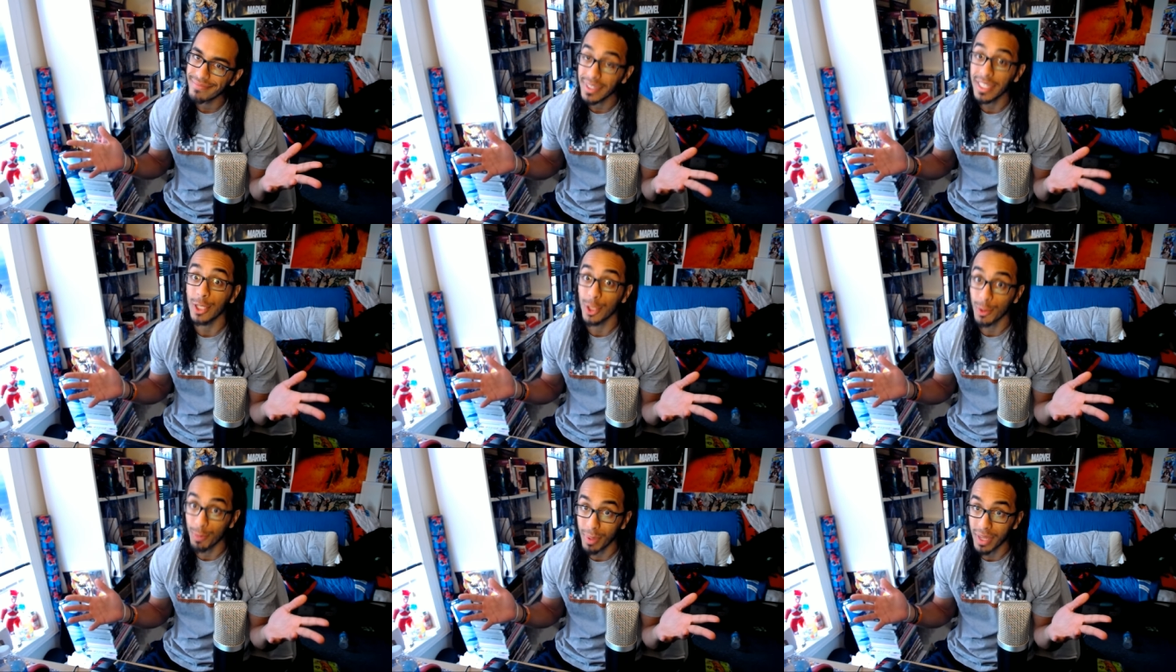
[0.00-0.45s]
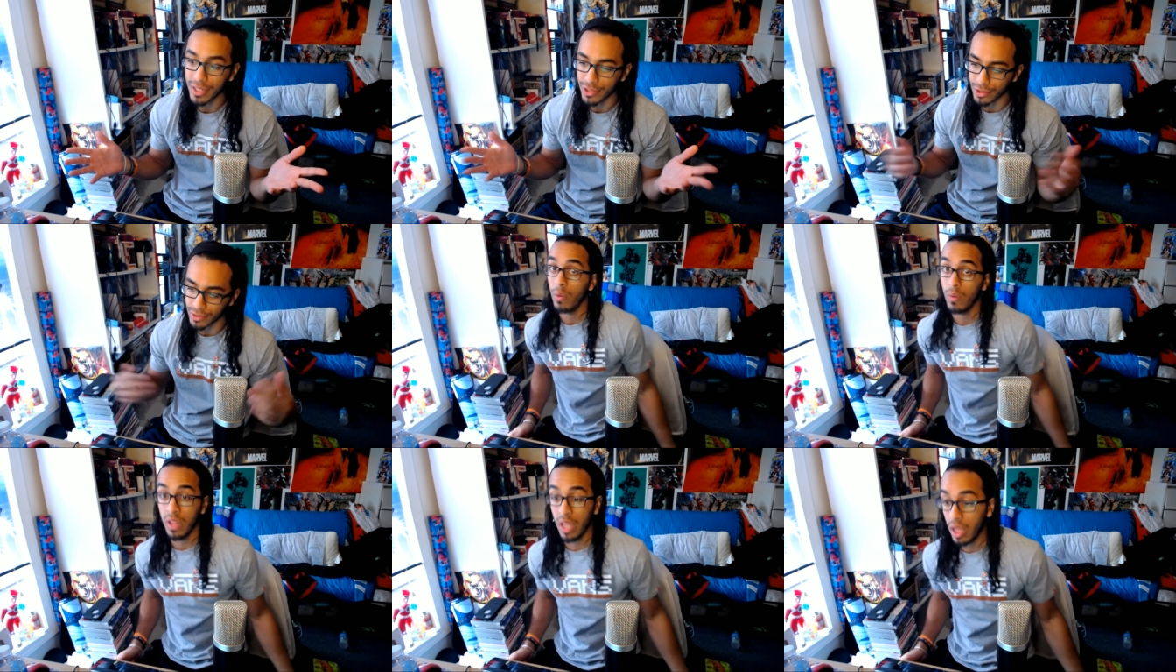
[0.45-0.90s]
you're
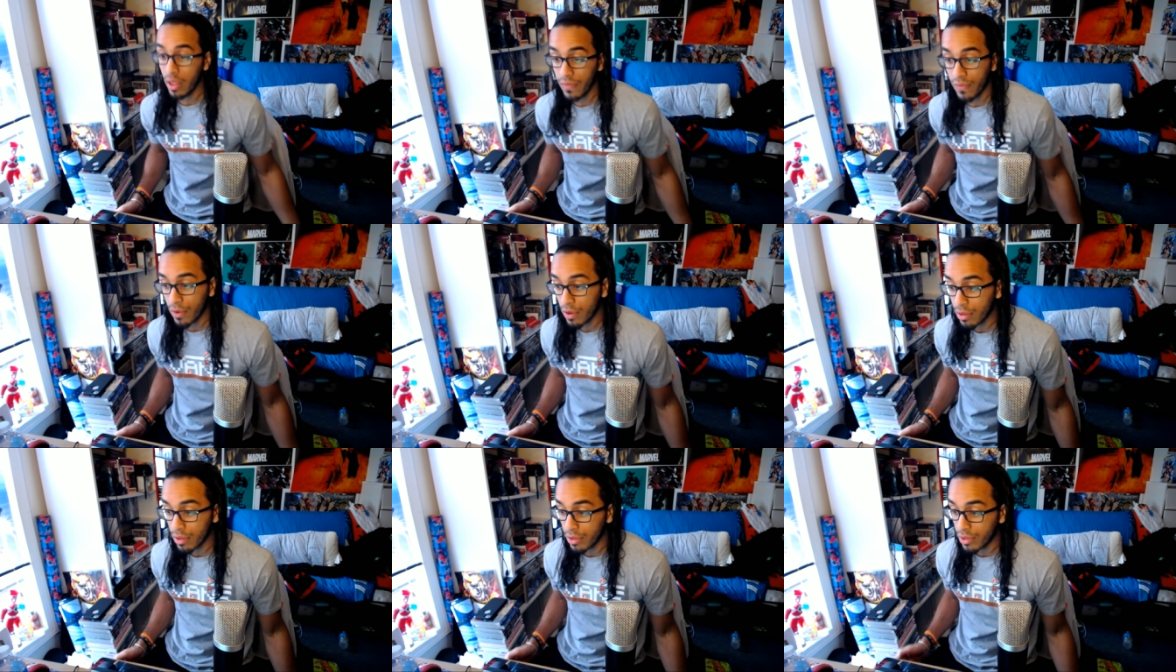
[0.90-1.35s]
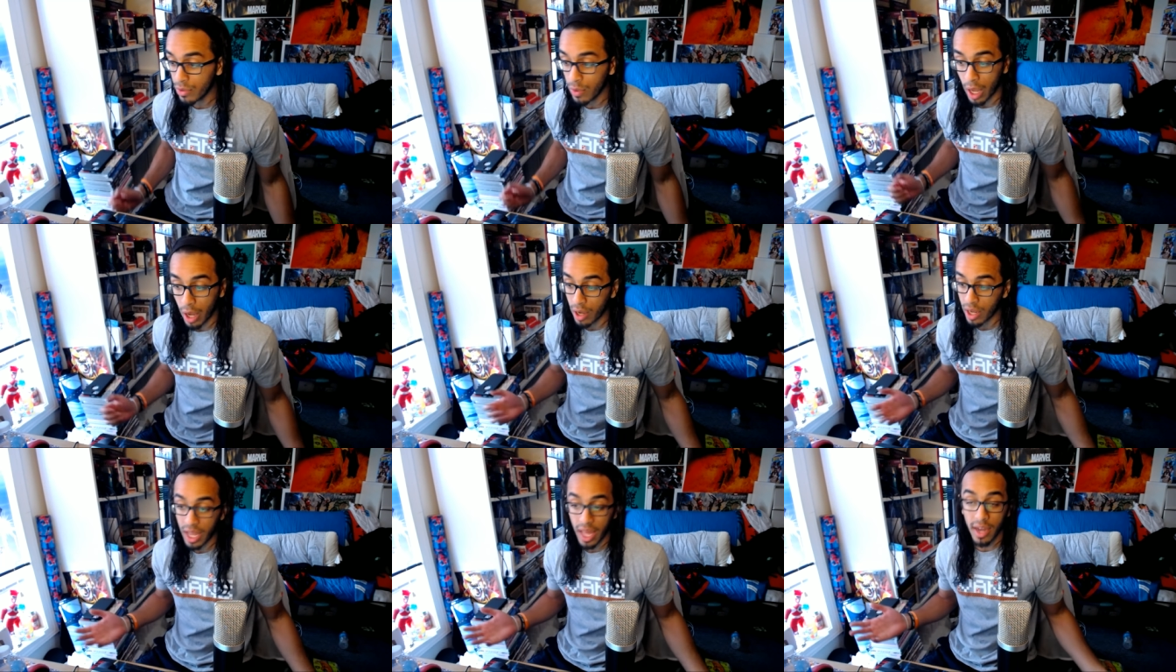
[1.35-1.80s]
special. Without further ado,
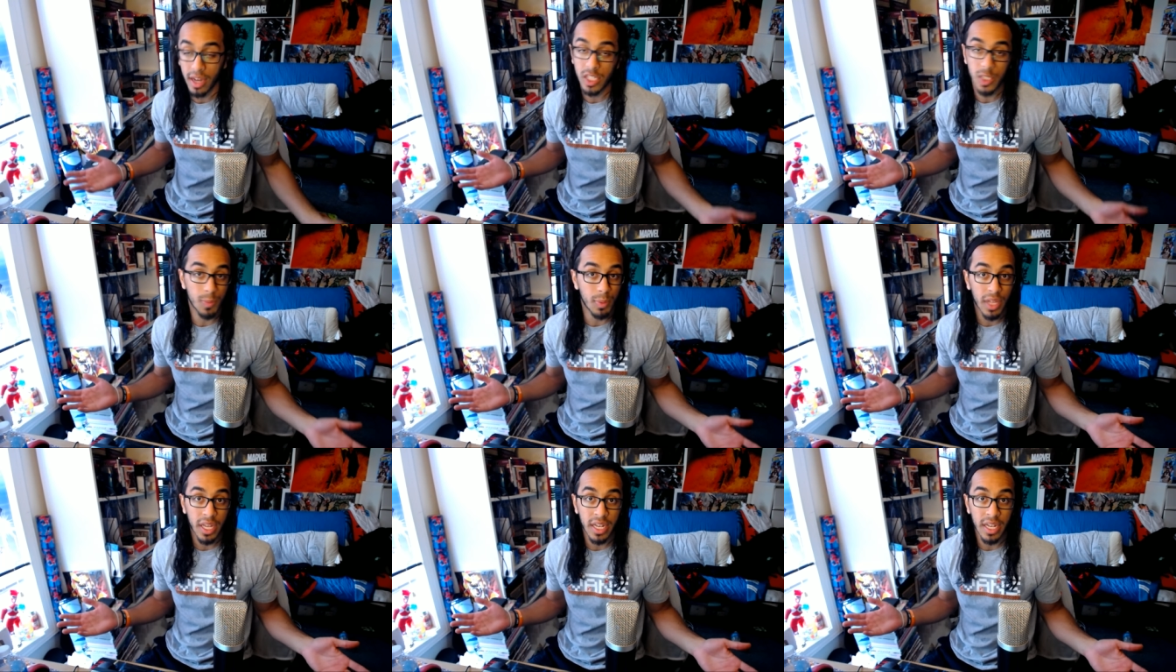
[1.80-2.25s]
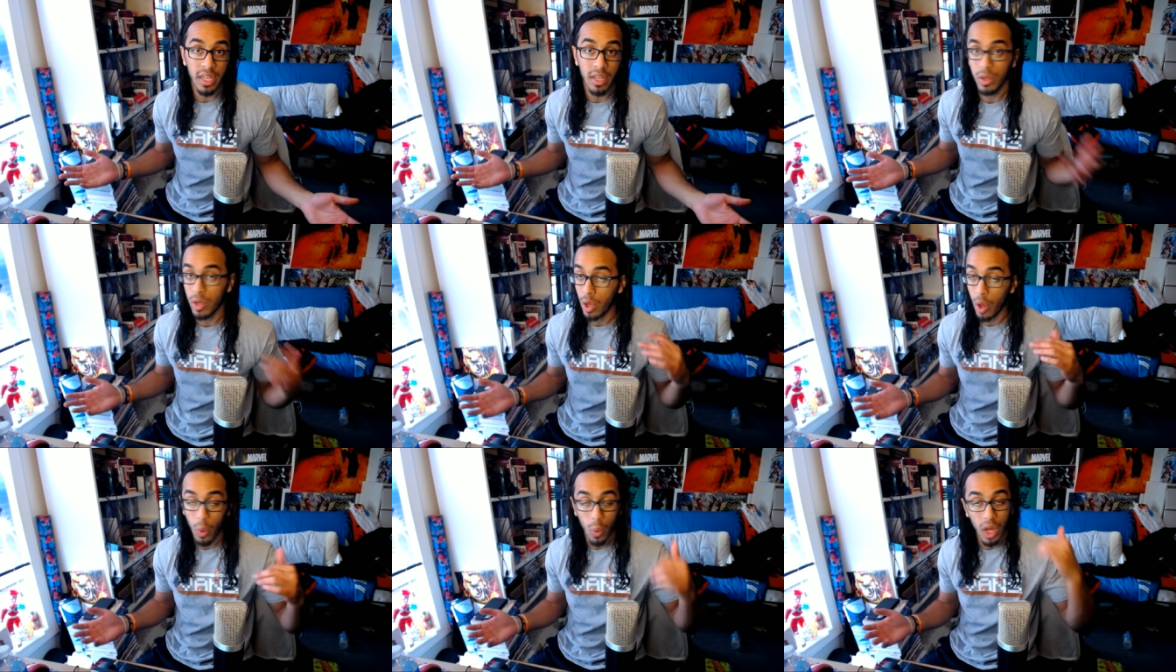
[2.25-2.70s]
I don't gotta explain
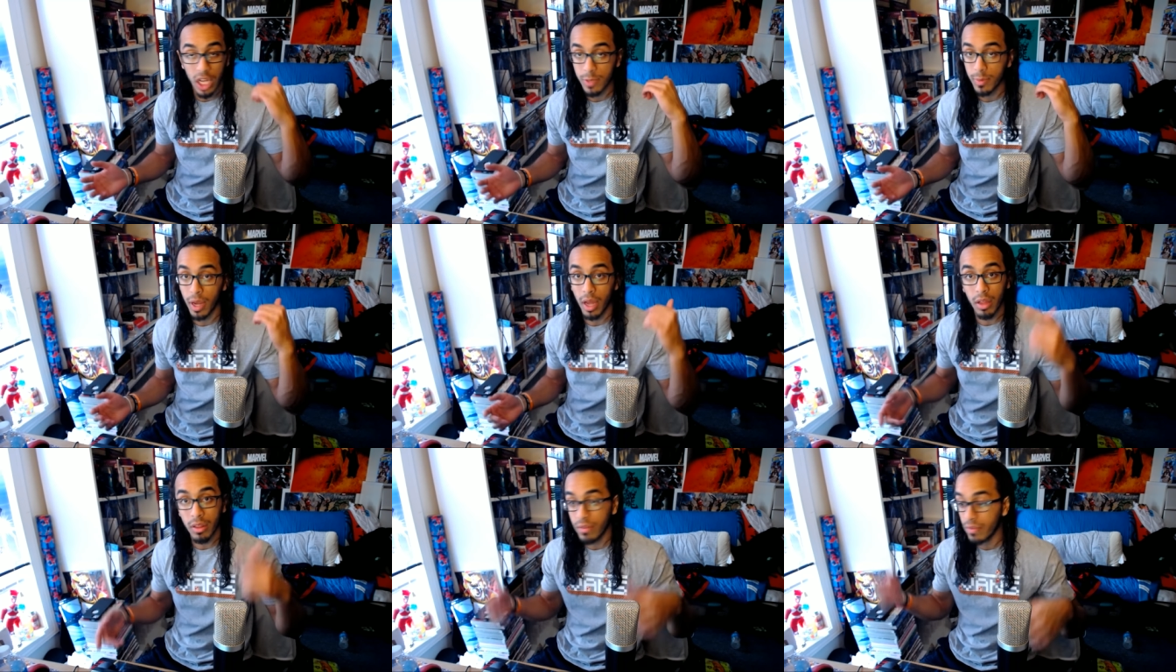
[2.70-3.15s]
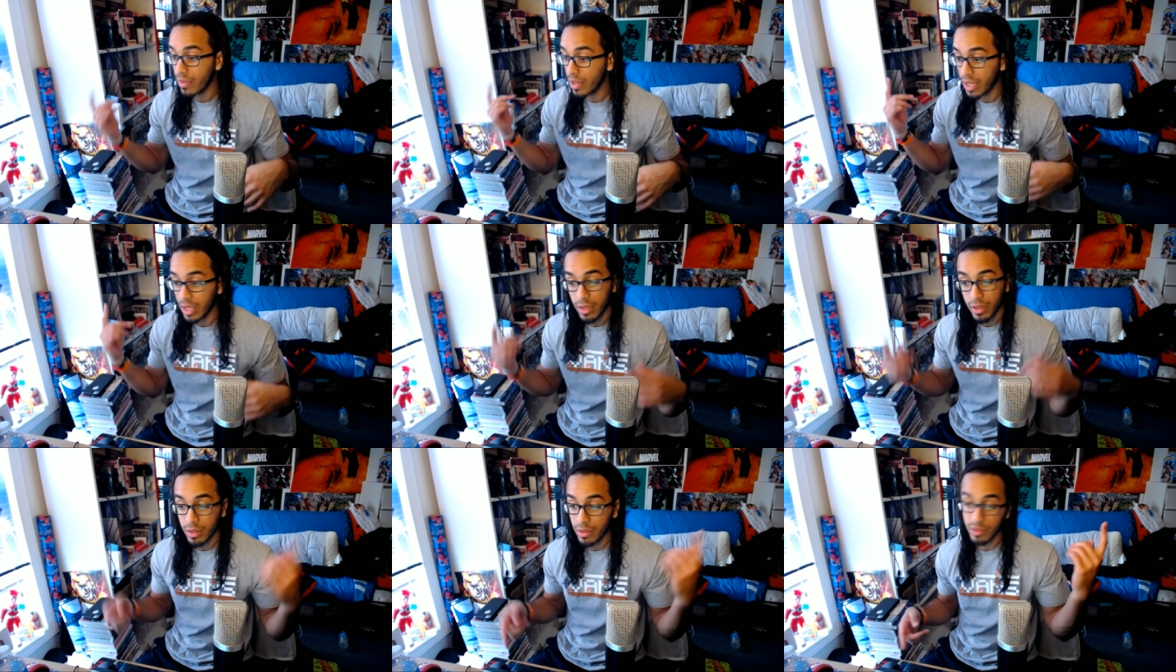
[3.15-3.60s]
it. Go watch my other
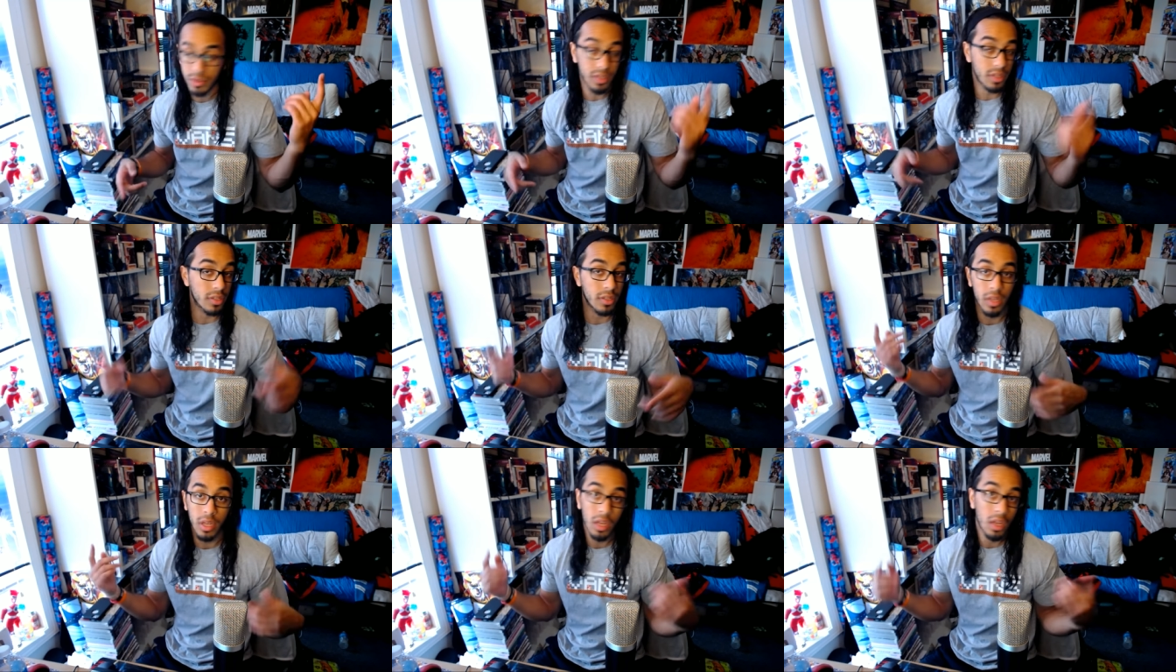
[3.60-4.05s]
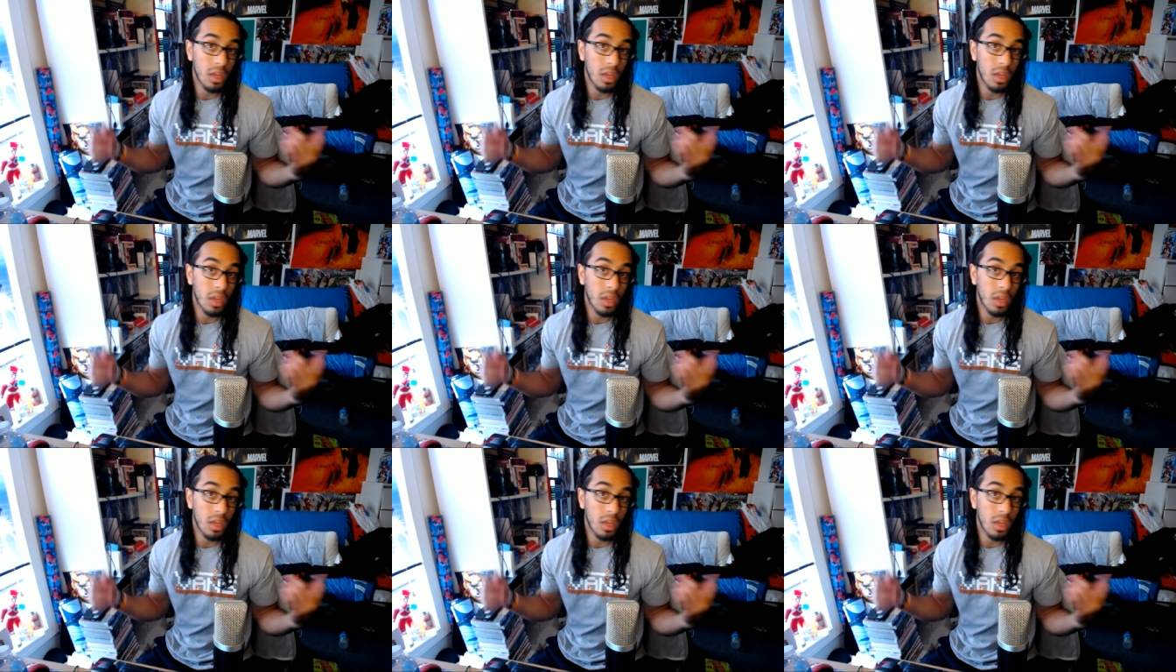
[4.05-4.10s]
videos.